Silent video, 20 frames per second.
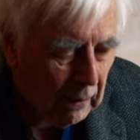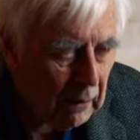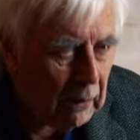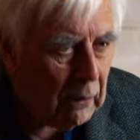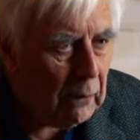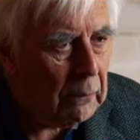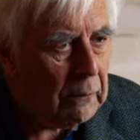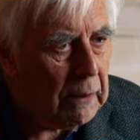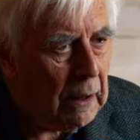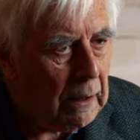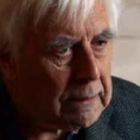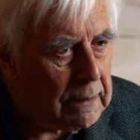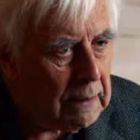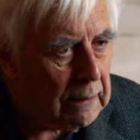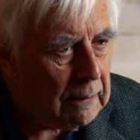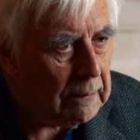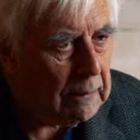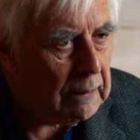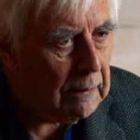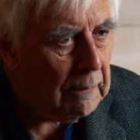who
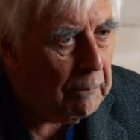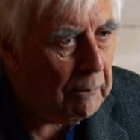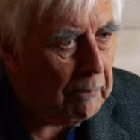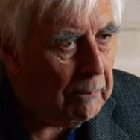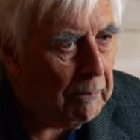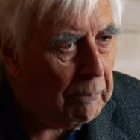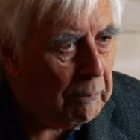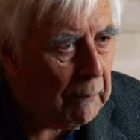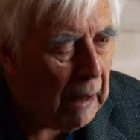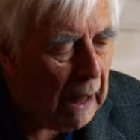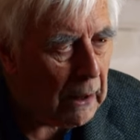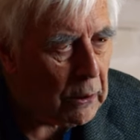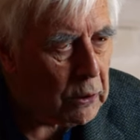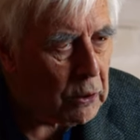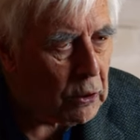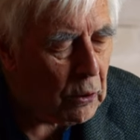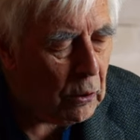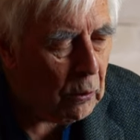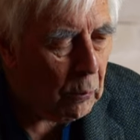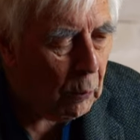doesn't
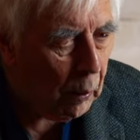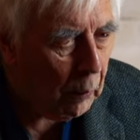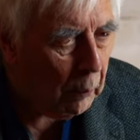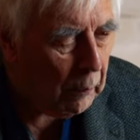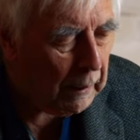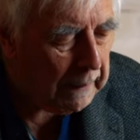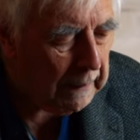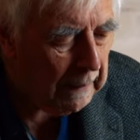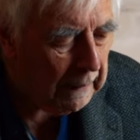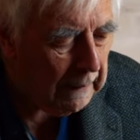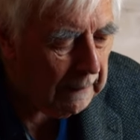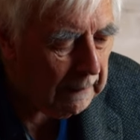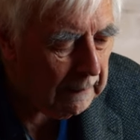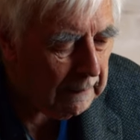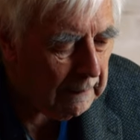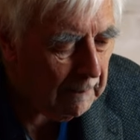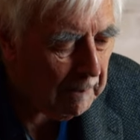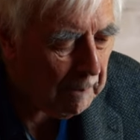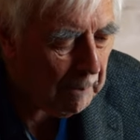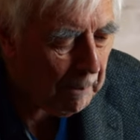match what we
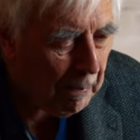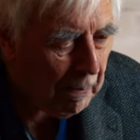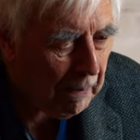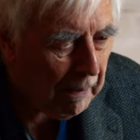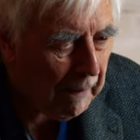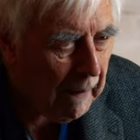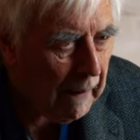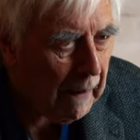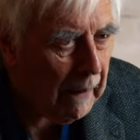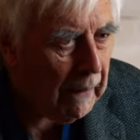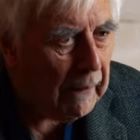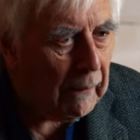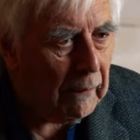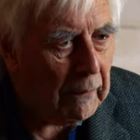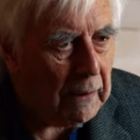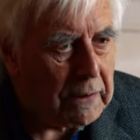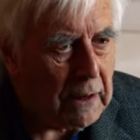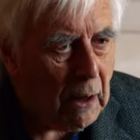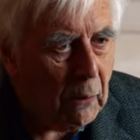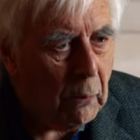need. There
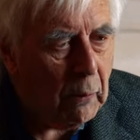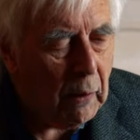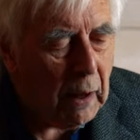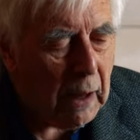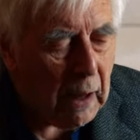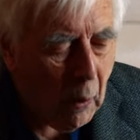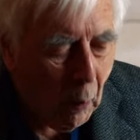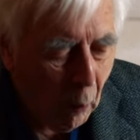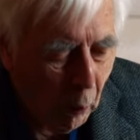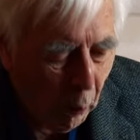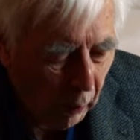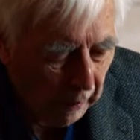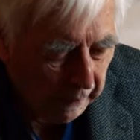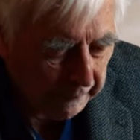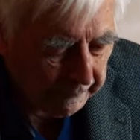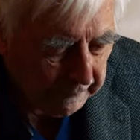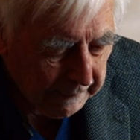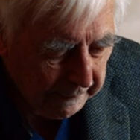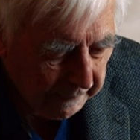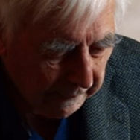is only
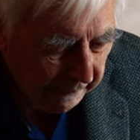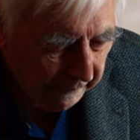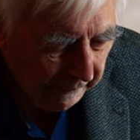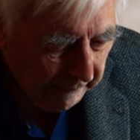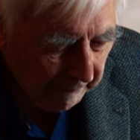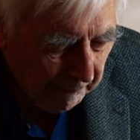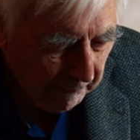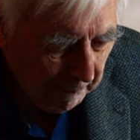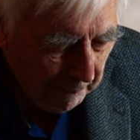one king,